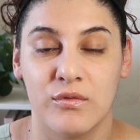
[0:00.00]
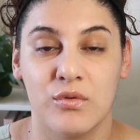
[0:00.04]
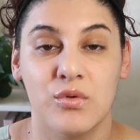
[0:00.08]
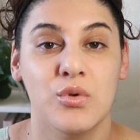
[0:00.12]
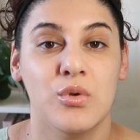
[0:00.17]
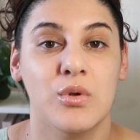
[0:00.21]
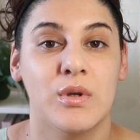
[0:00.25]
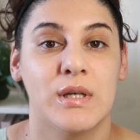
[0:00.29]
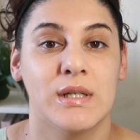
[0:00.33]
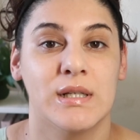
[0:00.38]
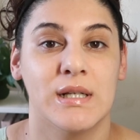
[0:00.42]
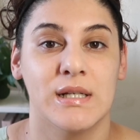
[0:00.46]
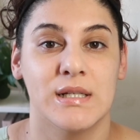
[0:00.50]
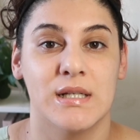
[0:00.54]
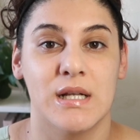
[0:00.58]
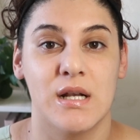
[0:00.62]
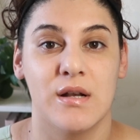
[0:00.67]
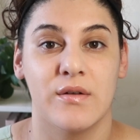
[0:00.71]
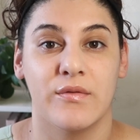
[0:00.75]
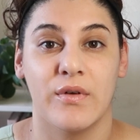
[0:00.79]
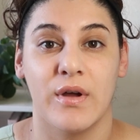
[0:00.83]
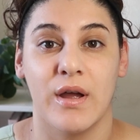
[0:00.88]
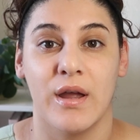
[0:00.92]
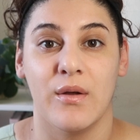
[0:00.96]
You can
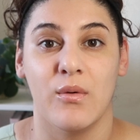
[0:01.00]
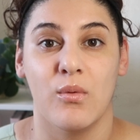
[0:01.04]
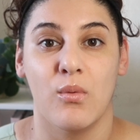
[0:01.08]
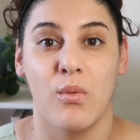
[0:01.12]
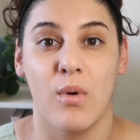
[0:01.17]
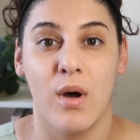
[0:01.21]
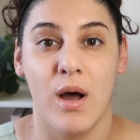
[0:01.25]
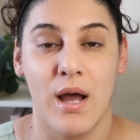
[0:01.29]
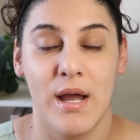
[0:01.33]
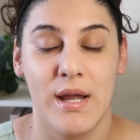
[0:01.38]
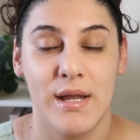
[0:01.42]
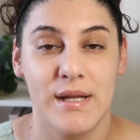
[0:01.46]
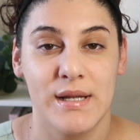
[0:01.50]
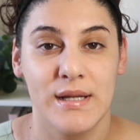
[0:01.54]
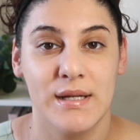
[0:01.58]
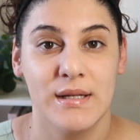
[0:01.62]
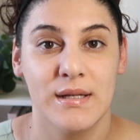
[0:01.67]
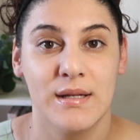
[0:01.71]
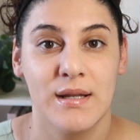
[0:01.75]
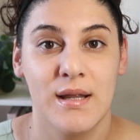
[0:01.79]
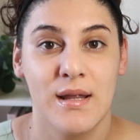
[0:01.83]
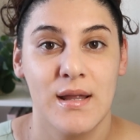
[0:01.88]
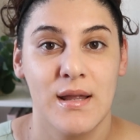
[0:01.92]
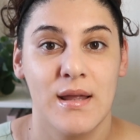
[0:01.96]
identify why.
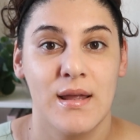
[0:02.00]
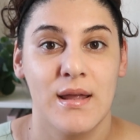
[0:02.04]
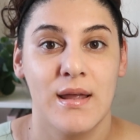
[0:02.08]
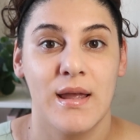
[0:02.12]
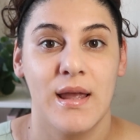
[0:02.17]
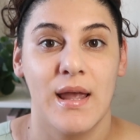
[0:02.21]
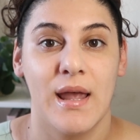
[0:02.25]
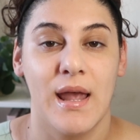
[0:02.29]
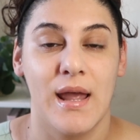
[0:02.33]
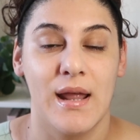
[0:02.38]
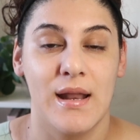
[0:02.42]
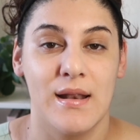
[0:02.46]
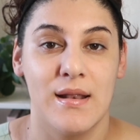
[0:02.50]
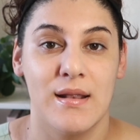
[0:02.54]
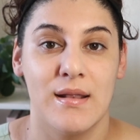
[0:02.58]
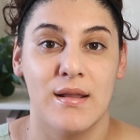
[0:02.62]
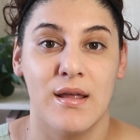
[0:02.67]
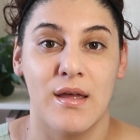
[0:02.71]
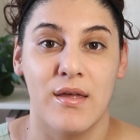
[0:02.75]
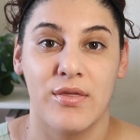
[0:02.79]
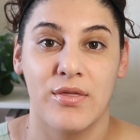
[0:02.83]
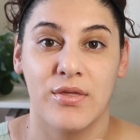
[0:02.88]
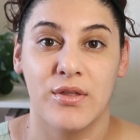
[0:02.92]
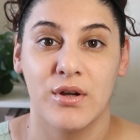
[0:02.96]
And
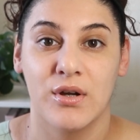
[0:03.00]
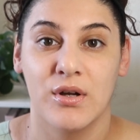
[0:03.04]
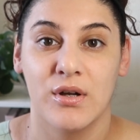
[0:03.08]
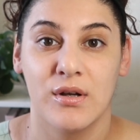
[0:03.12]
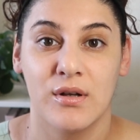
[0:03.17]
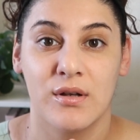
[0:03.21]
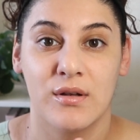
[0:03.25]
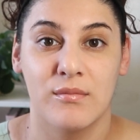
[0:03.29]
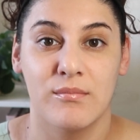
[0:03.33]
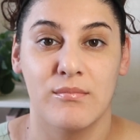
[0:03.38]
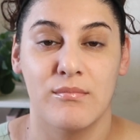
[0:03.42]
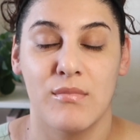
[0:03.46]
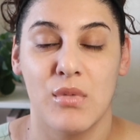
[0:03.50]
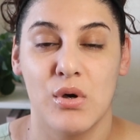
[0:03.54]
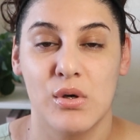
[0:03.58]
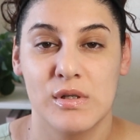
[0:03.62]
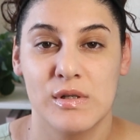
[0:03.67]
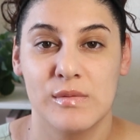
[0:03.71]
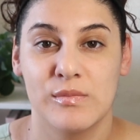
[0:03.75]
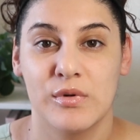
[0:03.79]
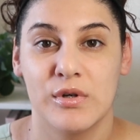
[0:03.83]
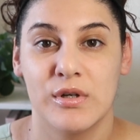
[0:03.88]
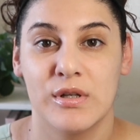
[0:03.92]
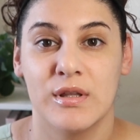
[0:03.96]
the third
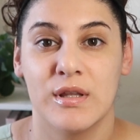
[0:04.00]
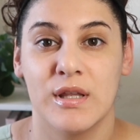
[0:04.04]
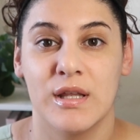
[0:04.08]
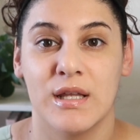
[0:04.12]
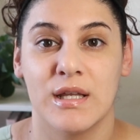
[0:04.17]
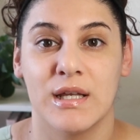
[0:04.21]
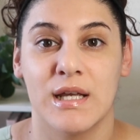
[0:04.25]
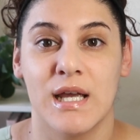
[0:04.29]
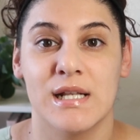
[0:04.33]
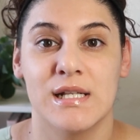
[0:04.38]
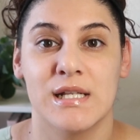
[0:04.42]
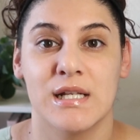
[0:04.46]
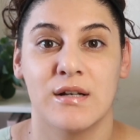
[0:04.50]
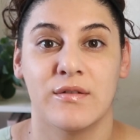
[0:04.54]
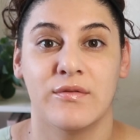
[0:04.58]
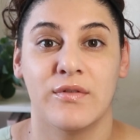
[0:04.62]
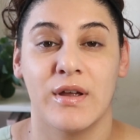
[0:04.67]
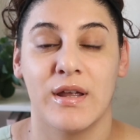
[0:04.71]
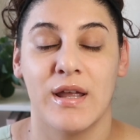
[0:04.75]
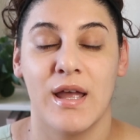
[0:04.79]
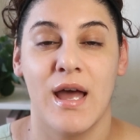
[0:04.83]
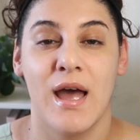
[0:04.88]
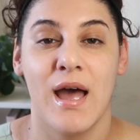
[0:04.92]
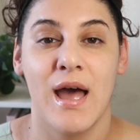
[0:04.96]
most important thing,
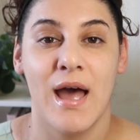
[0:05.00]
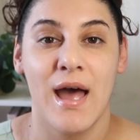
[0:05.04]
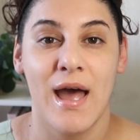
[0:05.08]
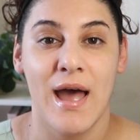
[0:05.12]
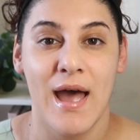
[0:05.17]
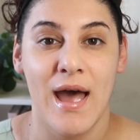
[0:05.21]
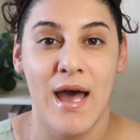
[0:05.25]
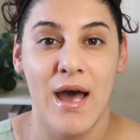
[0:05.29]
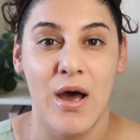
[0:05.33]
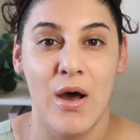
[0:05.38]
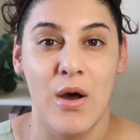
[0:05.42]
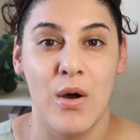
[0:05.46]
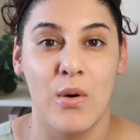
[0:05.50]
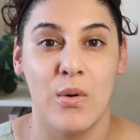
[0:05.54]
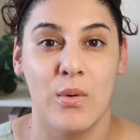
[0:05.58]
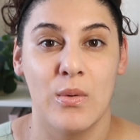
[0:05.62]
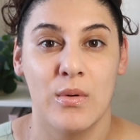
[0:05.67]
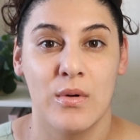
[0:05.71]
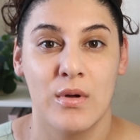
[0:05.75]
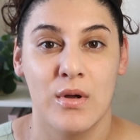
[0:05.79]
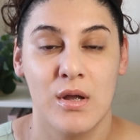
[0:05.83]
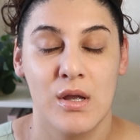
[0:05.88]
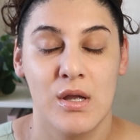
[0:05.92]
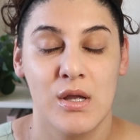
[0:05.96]
identify how
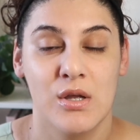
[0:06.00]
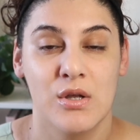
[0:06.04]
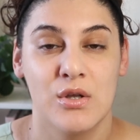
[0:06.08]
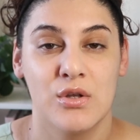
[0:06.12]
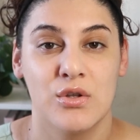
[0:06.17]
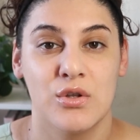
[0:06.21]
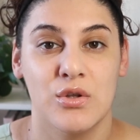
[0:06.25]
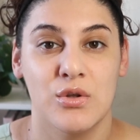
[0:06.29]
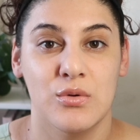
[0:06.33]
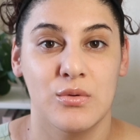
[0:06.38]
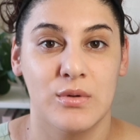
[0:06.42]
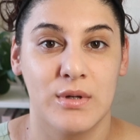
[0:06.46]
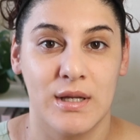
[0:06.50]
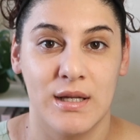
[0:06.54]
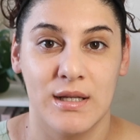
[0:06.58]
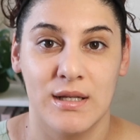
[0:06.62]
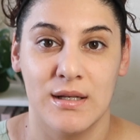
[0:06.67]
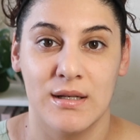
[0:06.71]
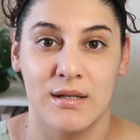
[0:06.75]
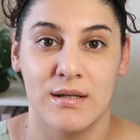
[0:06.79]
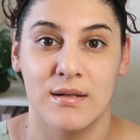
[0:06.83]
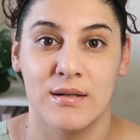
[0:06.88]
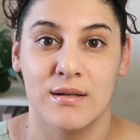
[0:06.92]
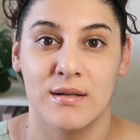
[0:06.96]
you
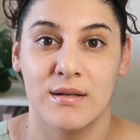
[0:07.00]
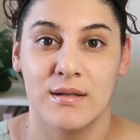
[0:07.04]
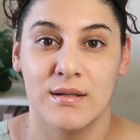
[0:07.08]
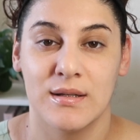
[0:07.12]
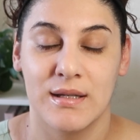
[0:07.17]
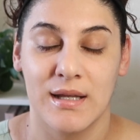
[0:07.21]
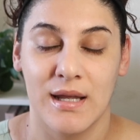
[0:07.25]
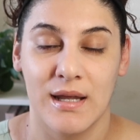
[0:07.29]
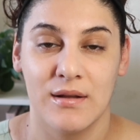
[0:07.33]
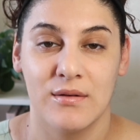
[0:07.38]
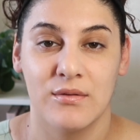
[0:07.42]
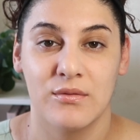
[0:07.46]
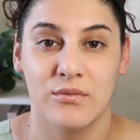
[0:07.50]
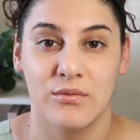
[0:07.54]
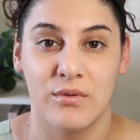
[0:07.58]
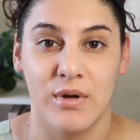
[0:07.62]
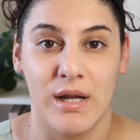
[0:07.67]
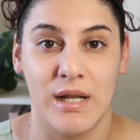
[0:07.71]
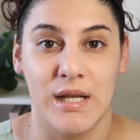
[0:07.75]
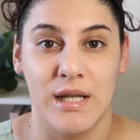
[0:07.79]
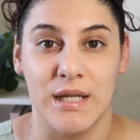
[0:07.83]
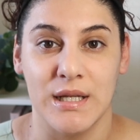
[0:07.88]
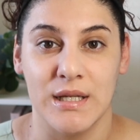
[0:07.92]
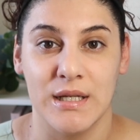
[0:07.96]
can get
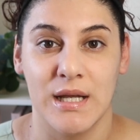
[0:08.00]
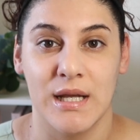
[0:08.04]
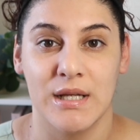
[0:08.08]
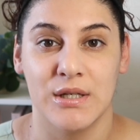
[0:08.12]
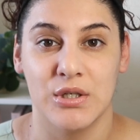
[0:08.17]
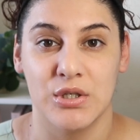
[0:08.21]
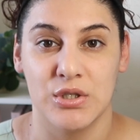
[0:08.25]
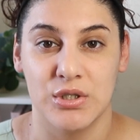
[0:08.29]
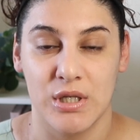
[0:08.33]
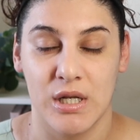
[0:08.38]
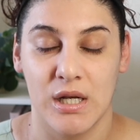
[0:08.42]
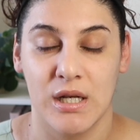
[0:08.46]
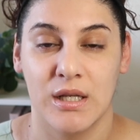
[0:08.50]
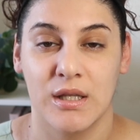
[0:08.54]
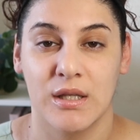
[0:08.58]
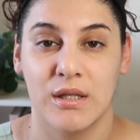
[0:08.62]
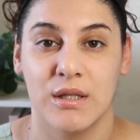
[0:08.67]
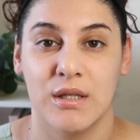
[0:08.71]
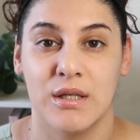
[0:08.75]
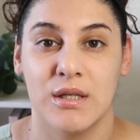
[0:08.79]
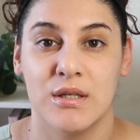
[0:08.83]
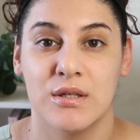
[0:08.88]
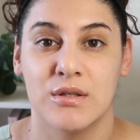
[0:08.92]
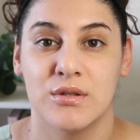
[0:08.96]
ready
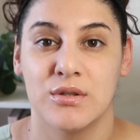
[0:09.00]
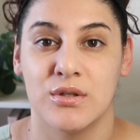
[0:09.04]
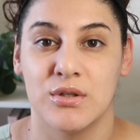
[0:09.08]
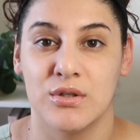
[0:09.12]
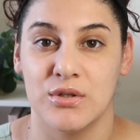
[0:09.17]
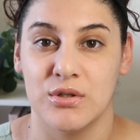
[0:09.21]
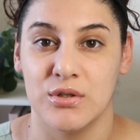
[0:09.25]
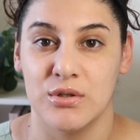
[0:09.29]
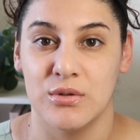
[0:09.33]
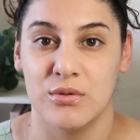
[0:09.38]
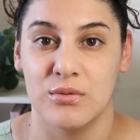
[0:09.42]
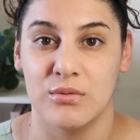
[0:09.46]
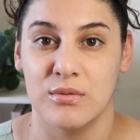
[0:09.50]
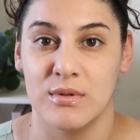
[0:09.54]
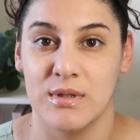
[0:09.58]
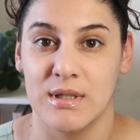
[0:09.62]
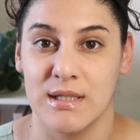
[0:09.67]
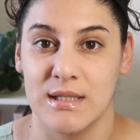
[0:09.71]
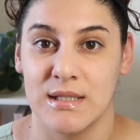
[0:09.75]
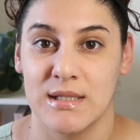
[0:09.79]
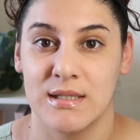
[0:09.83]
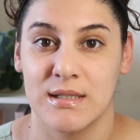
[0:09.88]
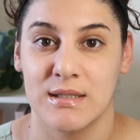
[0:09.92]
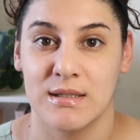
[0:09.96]
energetically to do
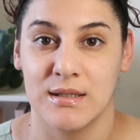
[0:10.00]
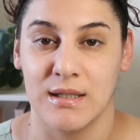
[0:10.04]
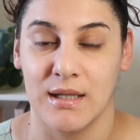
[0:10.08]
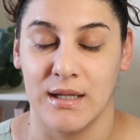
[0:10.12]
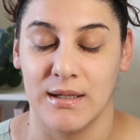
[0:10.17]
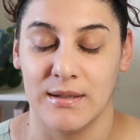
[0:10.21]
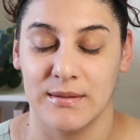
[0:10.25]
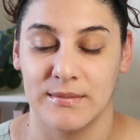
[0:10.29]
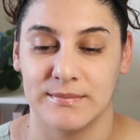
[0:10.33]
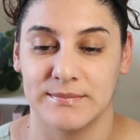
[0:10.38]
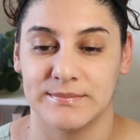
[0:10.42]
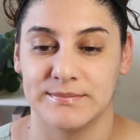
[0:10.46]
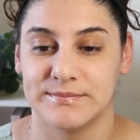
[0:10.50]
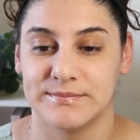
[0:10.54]
this thing.